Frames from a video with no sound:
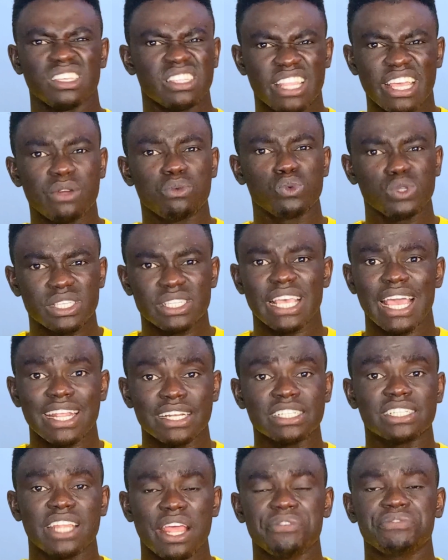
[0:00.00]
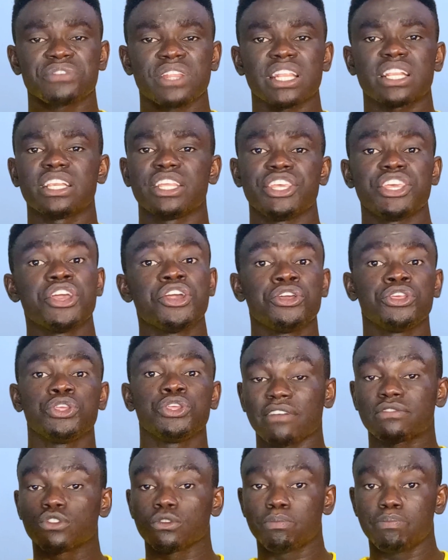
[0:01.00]
They will send, definitely. You
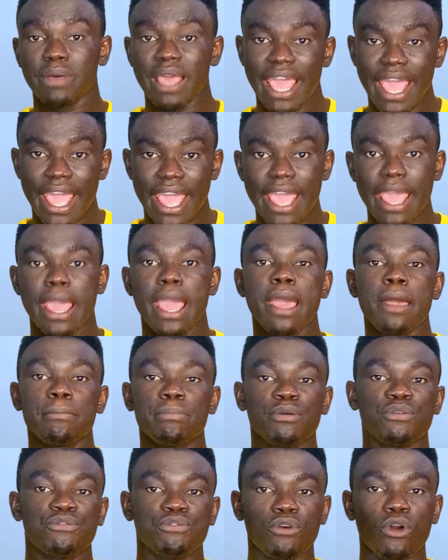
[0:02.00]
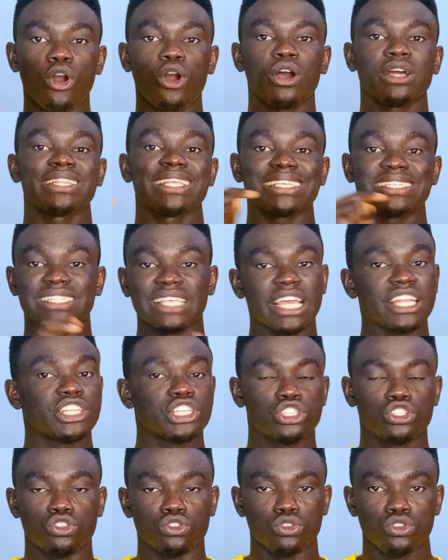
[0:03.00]
have to pay before they send
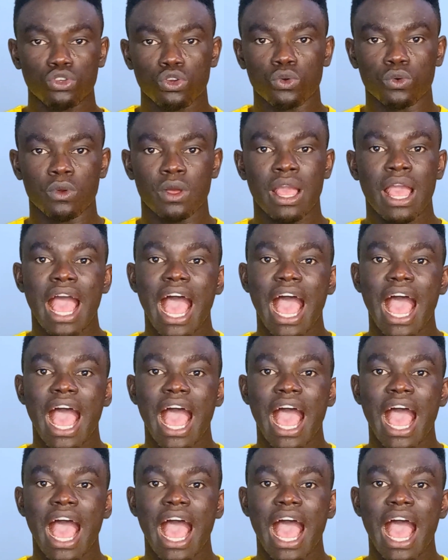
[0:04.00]
it to you.